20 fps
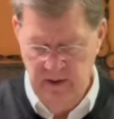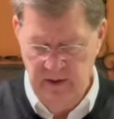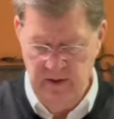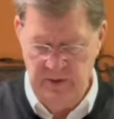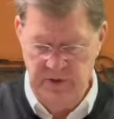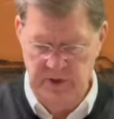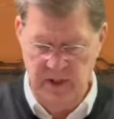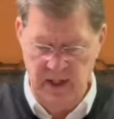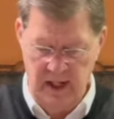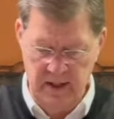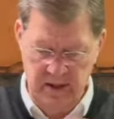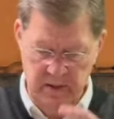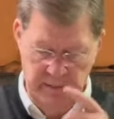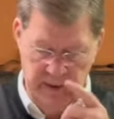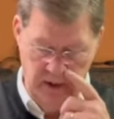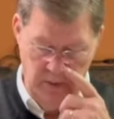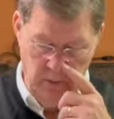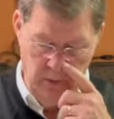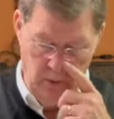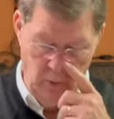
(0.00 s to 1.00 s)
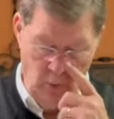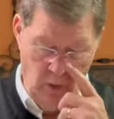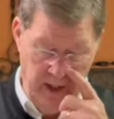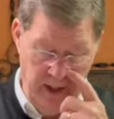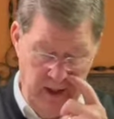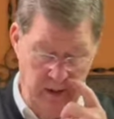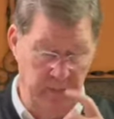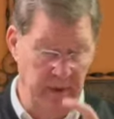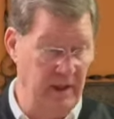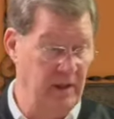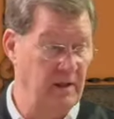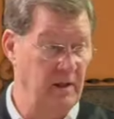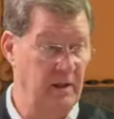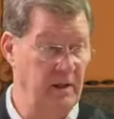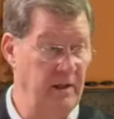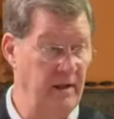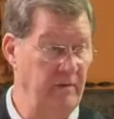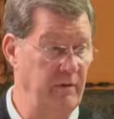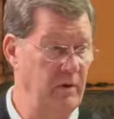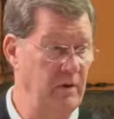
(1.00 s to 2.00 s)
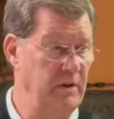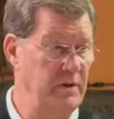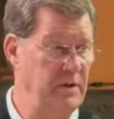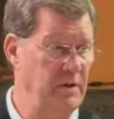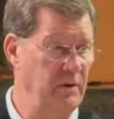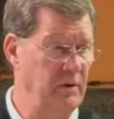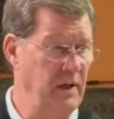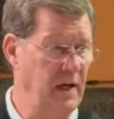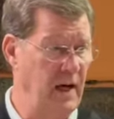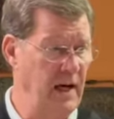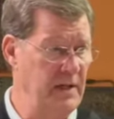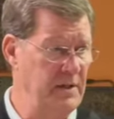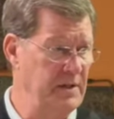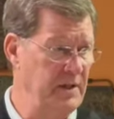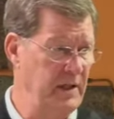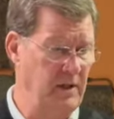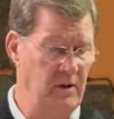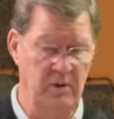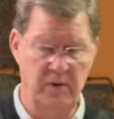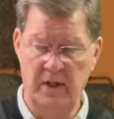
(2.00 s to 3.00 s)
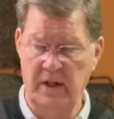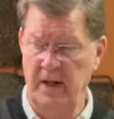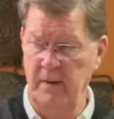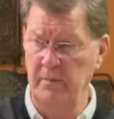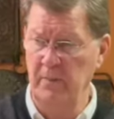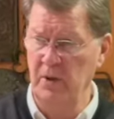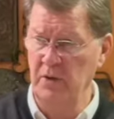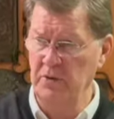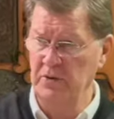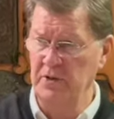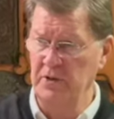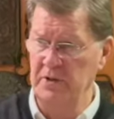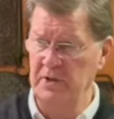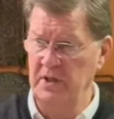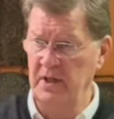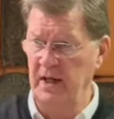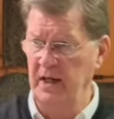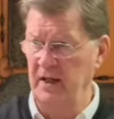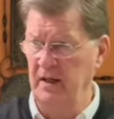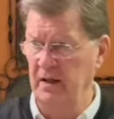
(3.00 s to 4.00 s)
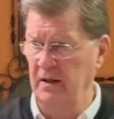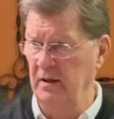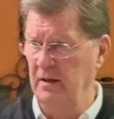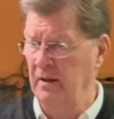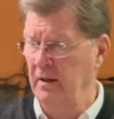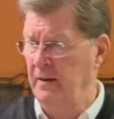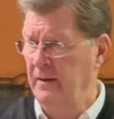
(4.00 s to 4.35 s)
There's got to be a way to be delivered. So God said, okay, Moses, take a